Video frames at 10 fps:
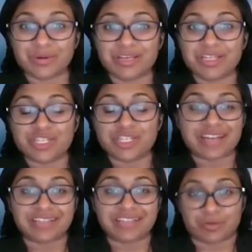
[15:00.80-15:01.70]

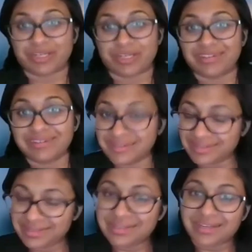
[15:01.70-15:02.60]
genetically written
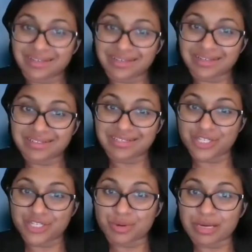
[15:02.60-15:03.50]
to
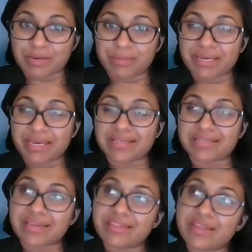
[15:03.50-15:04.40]
show up.
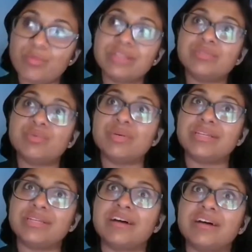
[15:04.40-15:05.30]
And then once we
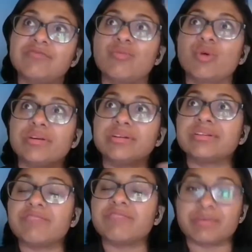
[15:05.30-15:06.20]
delve more into
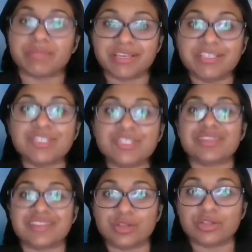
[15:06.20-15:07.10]
the family history,
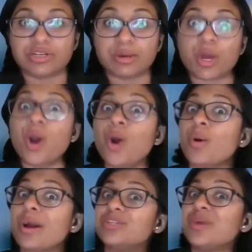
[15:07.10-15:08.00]
then you learn about, oh,
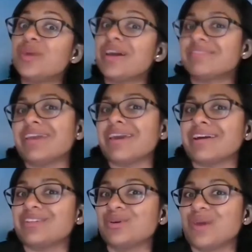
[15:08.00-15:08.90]
I do have an
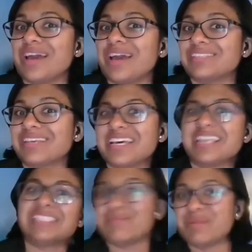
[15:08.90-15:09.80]
aunt who has
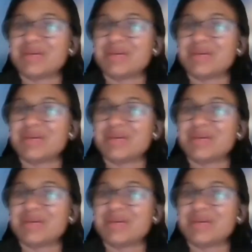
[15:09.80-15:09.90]
some